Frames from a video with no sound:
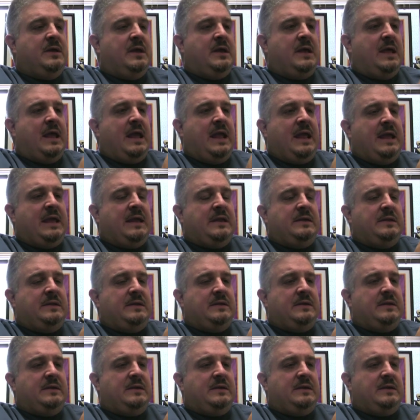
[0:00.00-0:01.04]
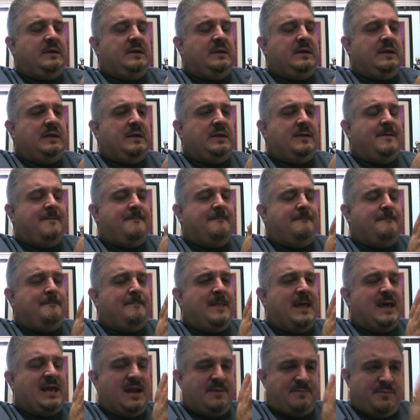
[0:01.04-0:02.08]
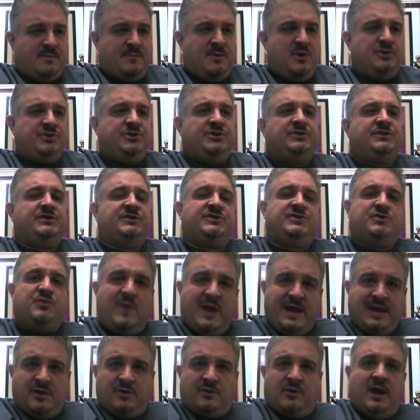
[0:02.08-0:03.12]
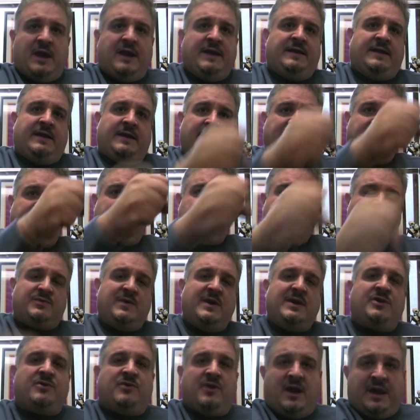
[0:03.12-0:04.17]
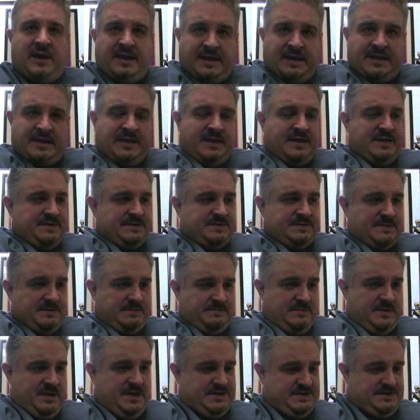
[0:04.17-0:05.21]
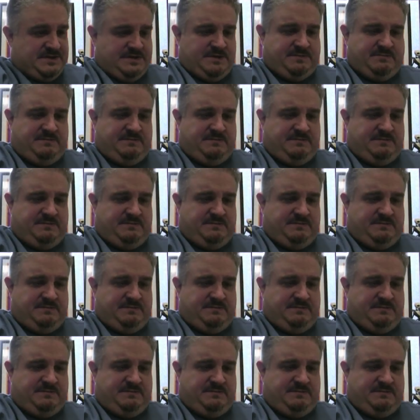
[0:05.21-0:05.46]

And I got a promotion to swing grinding. And swing grinding is it's